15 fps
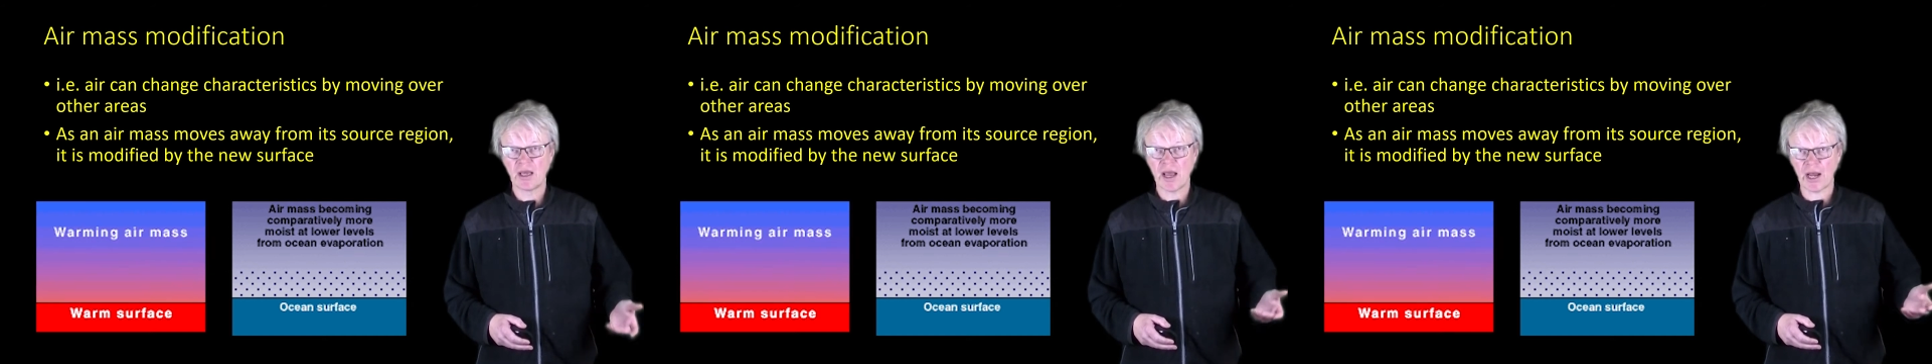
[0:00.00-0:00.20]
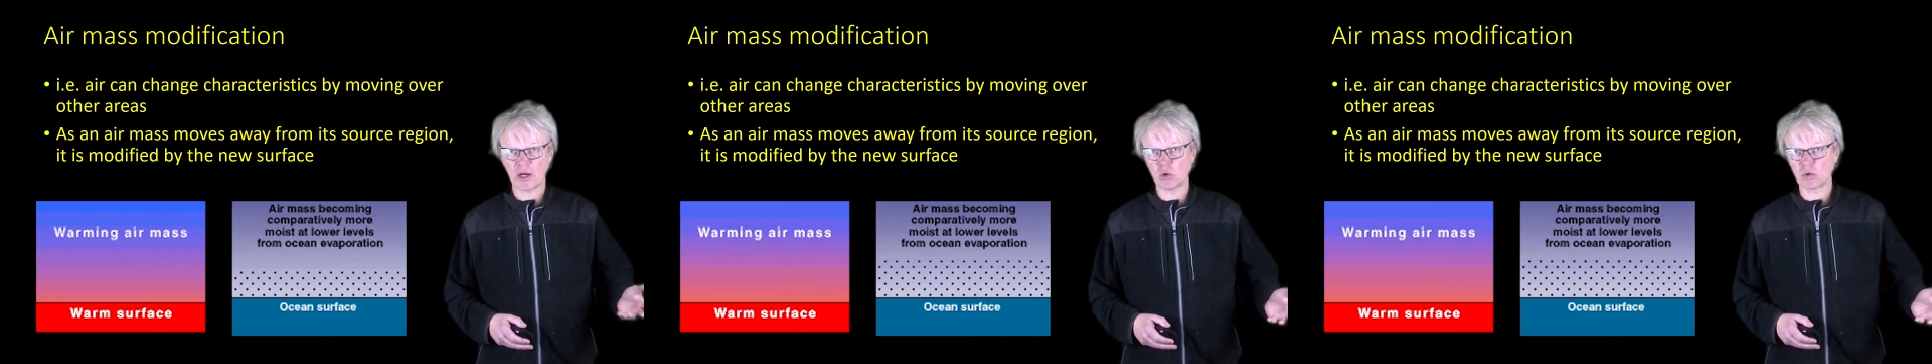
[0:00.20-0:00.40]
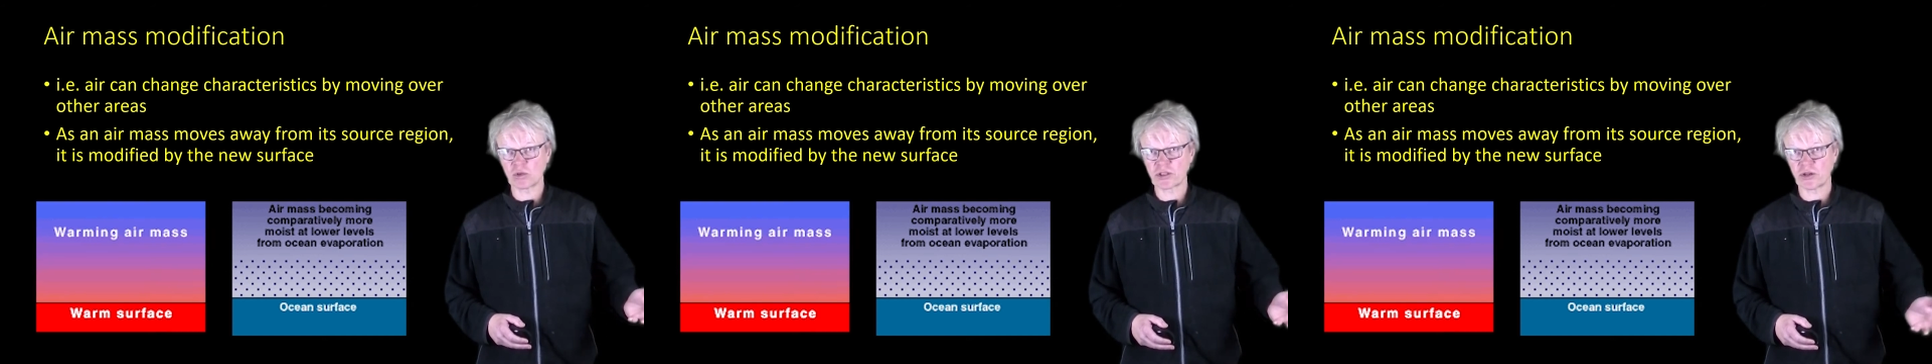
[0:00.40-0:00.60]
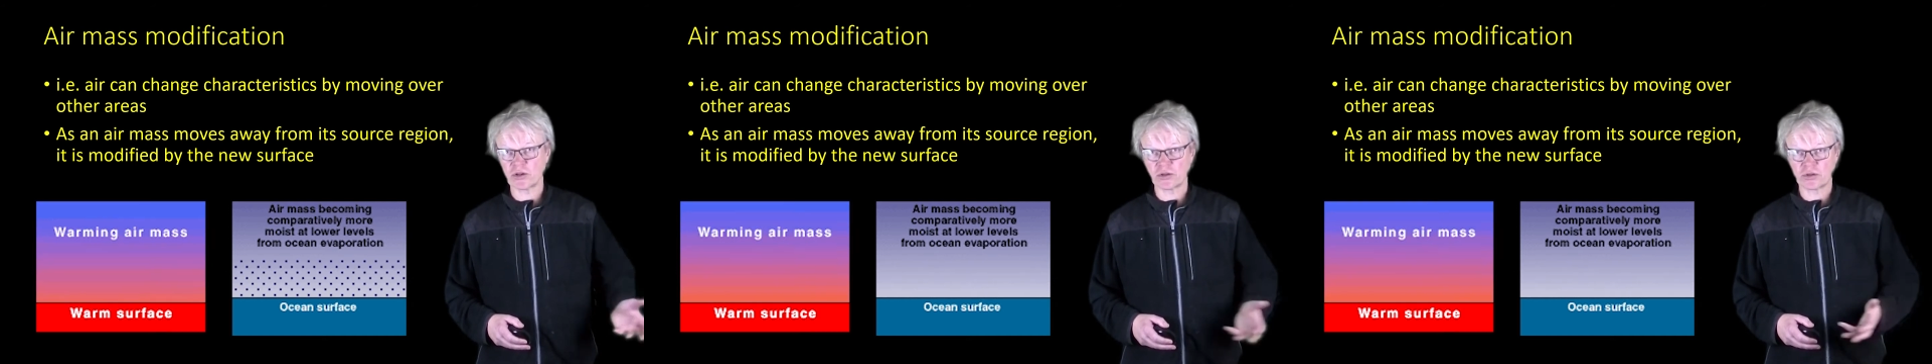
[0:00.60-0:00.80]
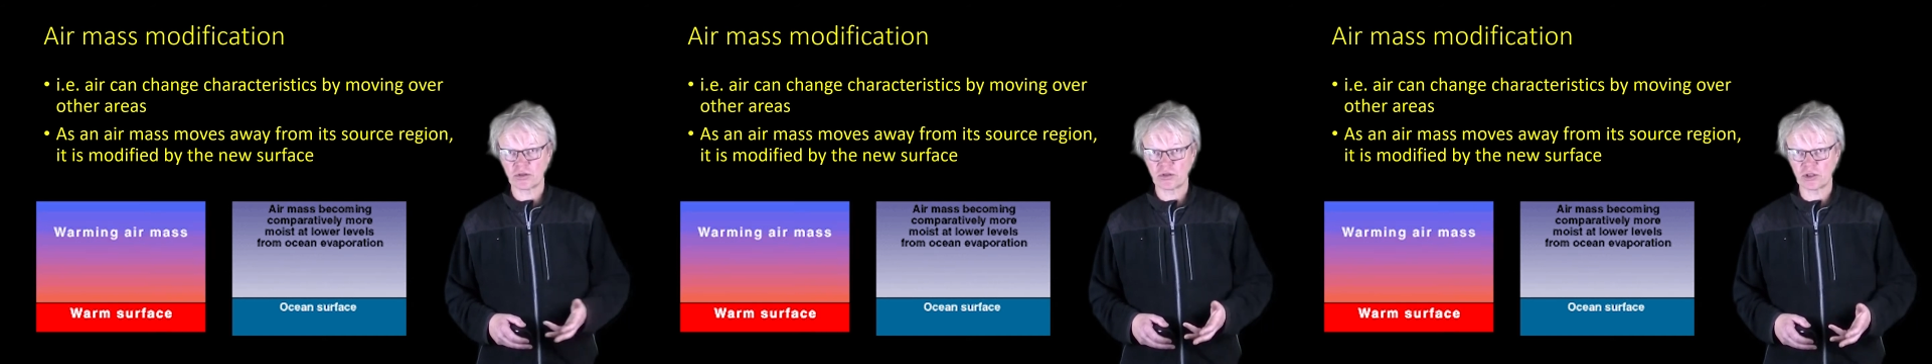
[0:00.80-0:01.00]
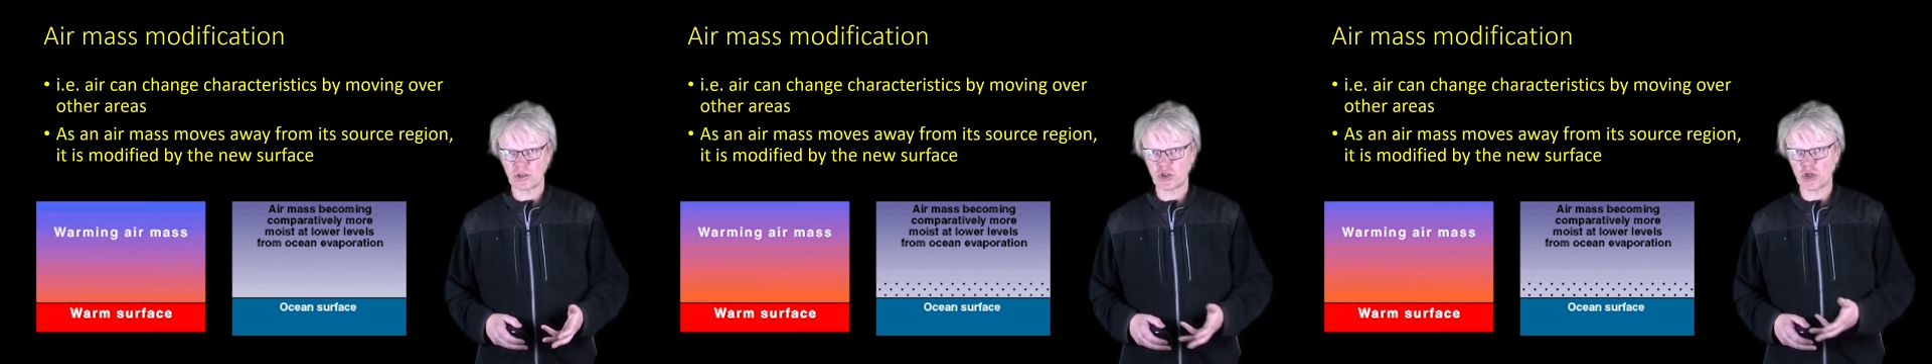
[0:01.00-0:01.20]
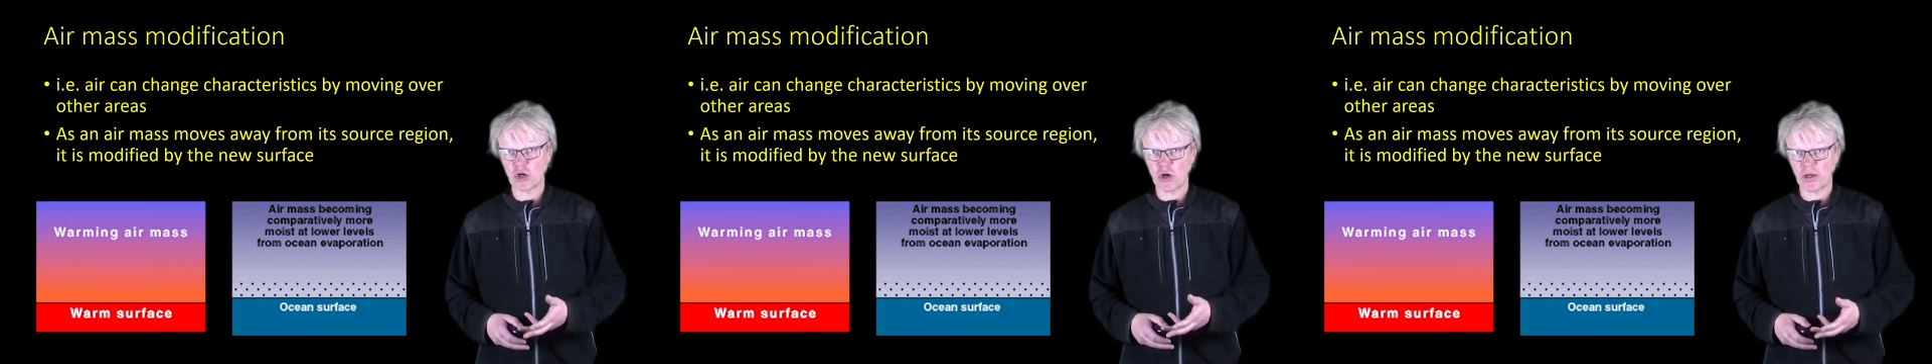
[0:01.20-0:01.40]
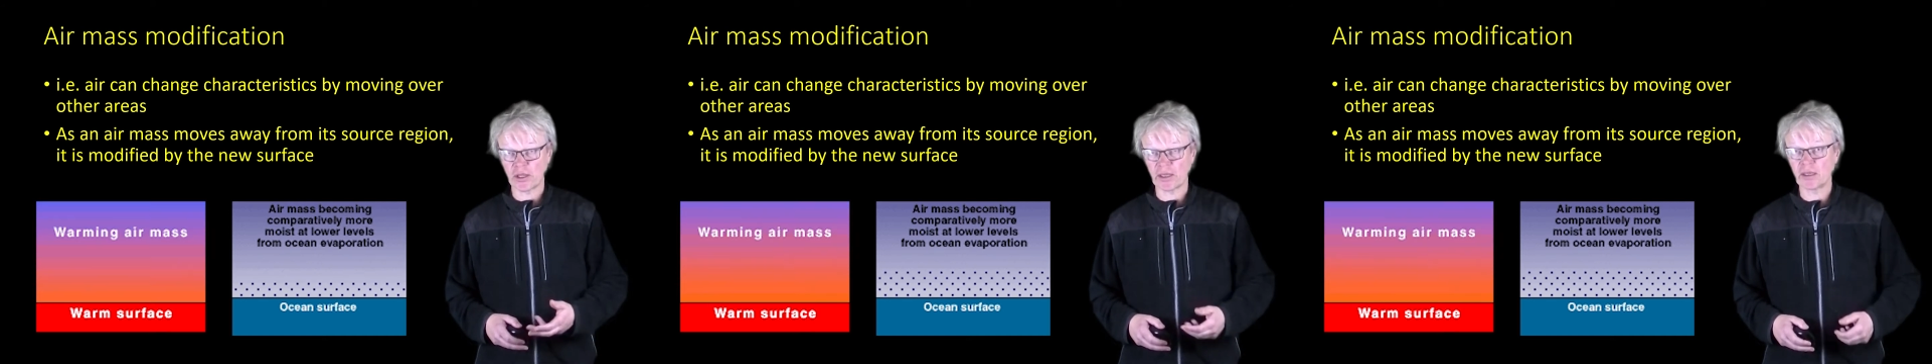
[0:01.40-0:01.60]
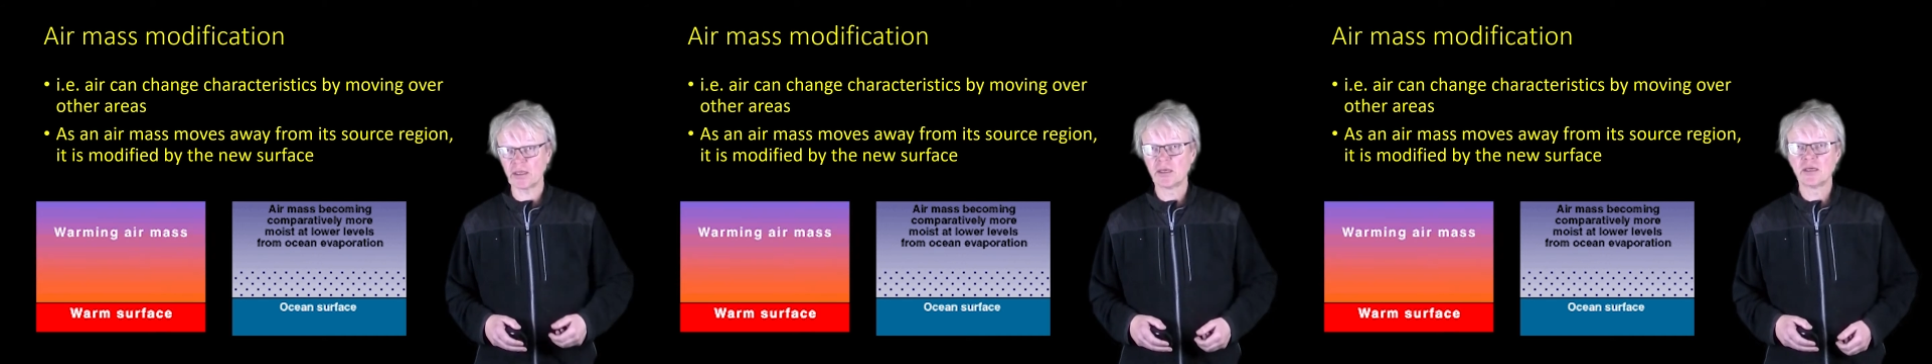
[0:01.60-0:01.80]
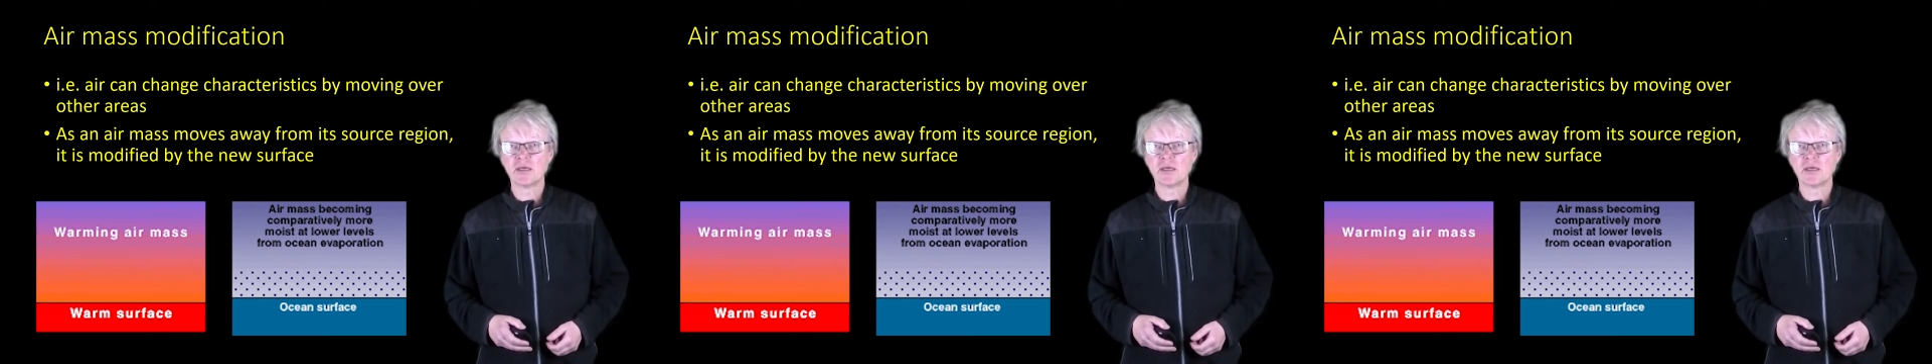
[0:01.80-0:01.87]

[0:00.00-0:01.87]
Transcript: and also the journey